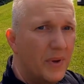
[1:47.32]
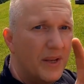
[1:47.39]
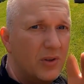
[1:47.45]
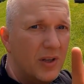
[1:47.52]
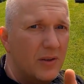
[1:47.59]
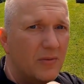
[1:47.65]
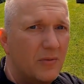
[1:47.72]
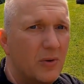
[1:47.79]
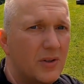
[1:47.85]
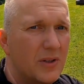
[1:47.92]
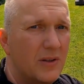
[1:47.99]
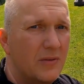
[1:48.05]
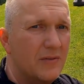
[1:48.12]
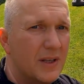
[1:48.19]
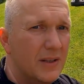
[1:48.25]
looking for the
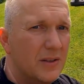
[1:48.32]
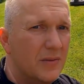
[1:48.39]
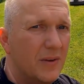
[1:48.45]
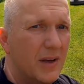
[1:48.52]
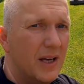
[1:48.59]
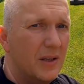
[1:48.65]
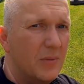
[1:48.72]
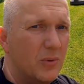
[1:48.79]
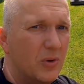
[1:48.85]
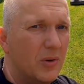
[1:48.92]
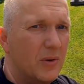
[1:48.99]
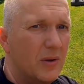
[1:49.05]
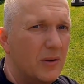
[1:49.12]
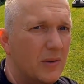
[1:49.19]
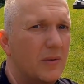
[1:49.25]
defective cable,
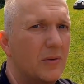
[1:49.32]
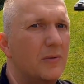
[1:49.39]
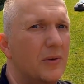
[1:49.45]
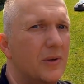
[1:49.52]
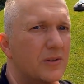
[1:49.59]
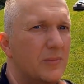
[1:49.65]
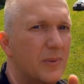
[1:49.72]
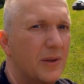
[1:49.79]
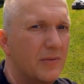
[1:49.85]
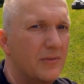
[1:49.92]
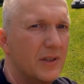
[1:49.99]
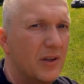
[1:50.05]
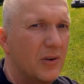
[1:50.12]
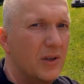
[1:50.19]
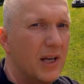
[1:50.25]
first by
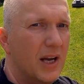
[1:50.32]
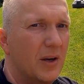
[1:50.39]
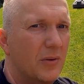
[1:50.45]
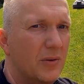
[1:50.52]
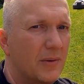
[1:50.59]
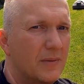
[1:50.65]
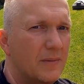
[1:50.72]
figuring out